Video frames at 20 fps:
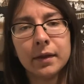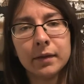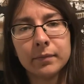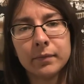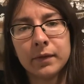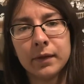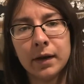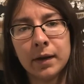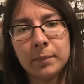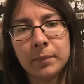
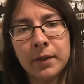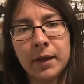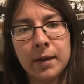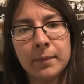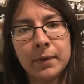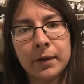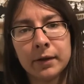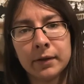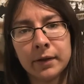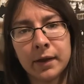that I apply
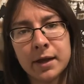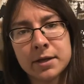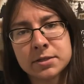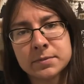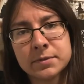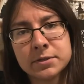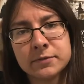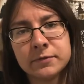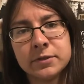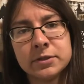my
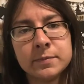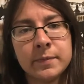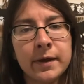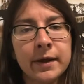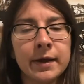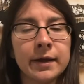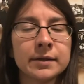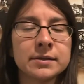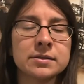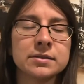classmates'
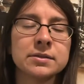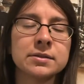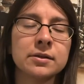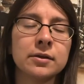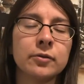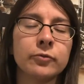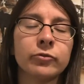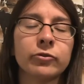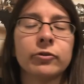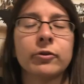feedbacks and
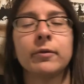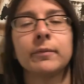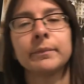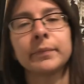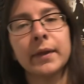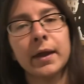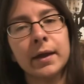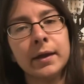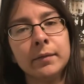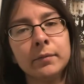stuff, so
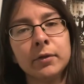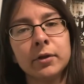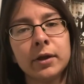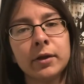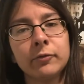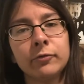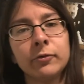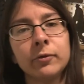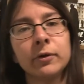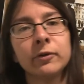I am
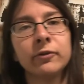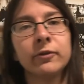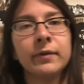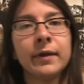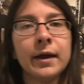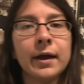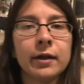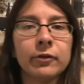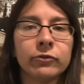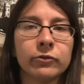looking forward to
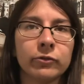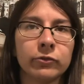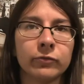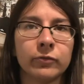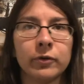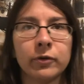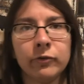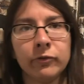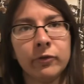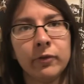that. So as
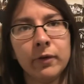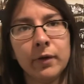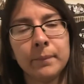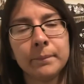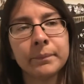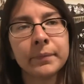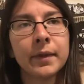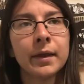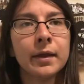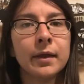far as the
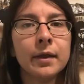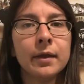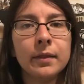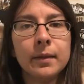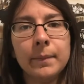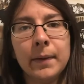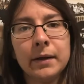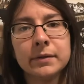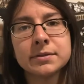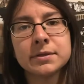
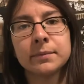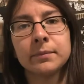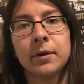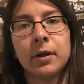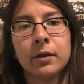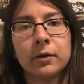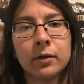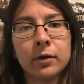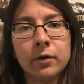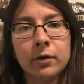bouncing
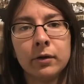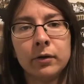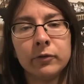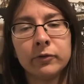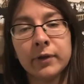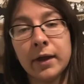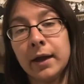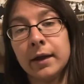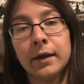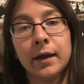ball
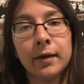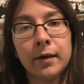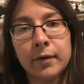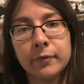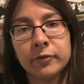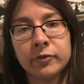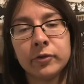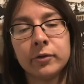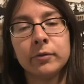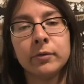goes, I
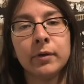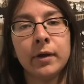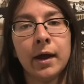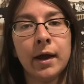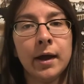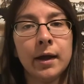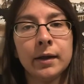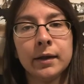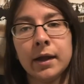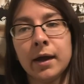
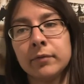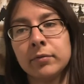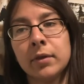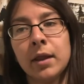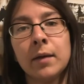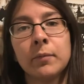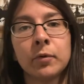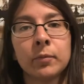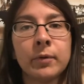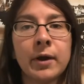have a
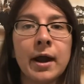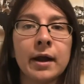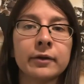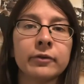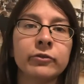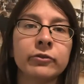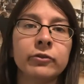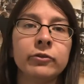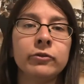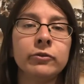lot more
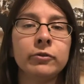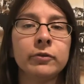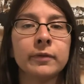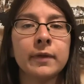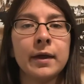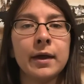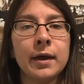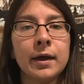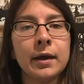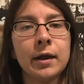practice to do with
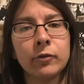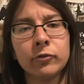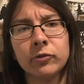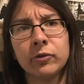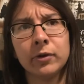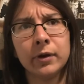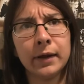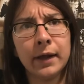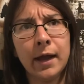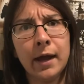that. I
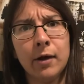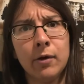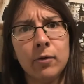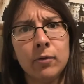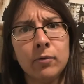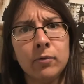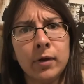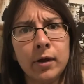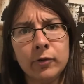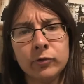
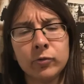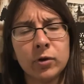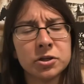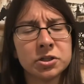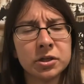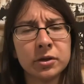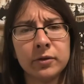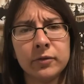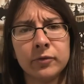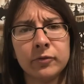was
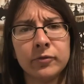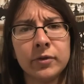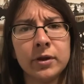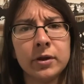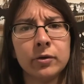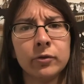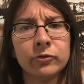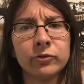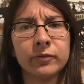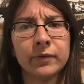watching other
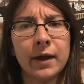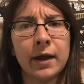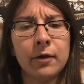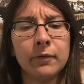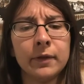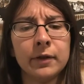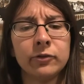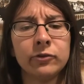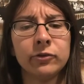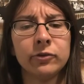videos of how
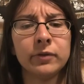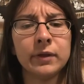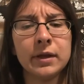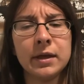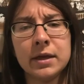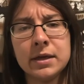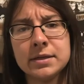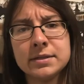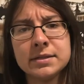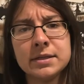they do the
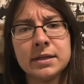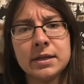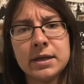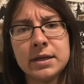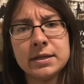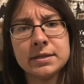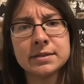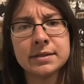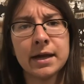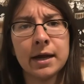ease in,
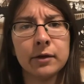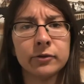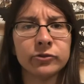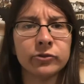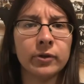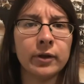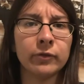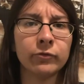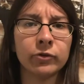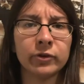ease out.
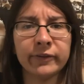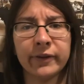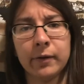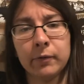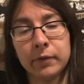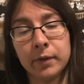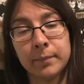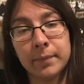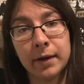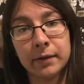So like for
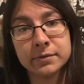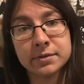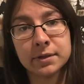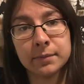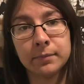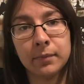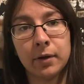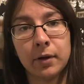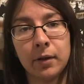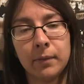example, the
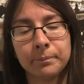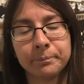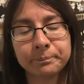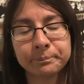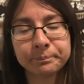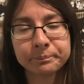bouncing ball,